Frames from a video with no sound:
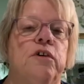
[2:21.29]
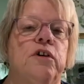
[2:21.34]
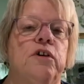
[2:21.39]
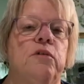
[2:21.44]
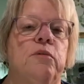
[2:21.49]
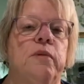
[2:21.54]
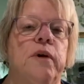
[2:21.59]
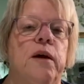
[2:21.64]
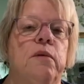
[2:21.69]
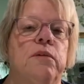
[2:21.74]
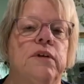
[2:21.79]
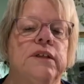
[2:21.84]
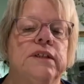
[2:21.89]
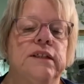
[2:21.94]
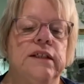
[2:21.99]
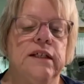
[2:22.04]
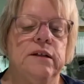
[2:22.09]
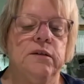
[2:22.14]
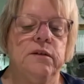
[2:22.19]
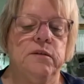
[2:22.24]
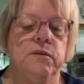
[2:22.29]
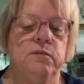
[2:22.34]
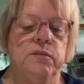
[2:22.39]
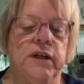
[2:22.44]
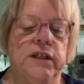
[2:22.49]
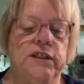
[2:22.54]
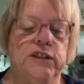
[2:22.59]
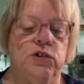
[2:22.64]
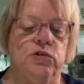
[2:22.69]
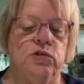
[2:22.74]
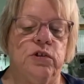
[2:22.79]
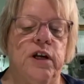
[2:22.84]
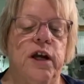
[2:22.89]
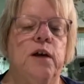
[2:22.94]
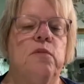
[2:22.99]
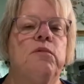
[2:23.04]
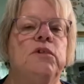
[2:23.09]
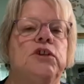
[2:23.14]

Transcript: You'll be able to see my store name,